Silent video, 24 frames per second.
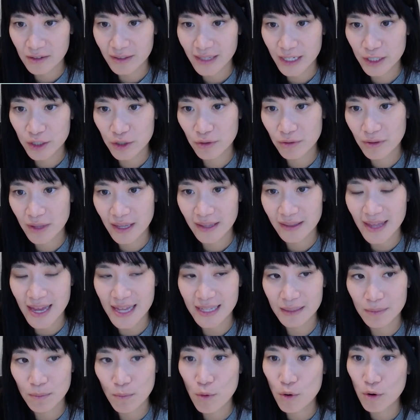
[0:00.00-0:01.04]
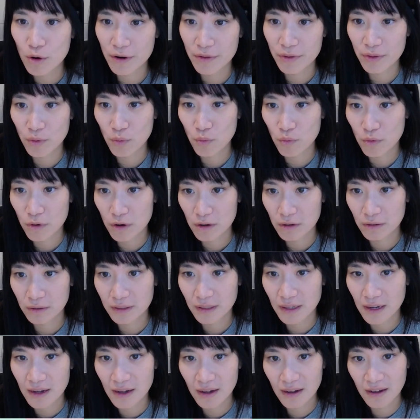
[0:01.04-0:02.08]
I do think that's more in the world
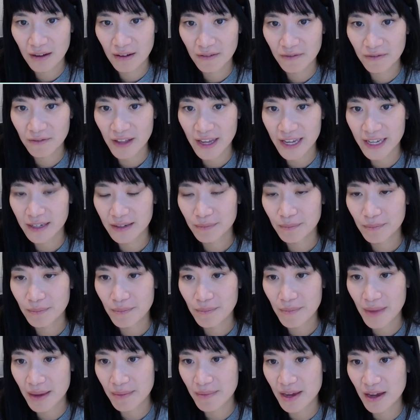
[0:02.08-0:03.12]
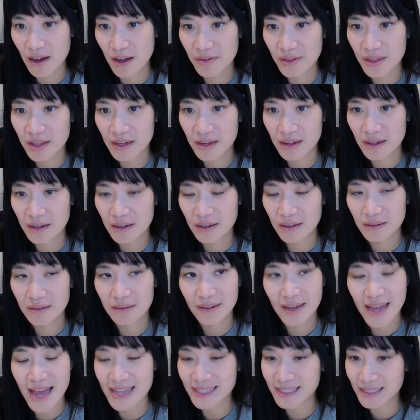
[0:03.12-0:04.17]
of like maybe on the
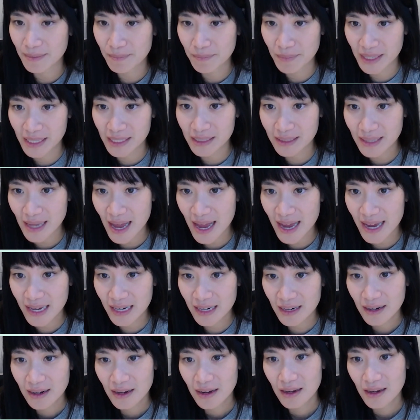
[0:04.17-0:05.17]
SMB side.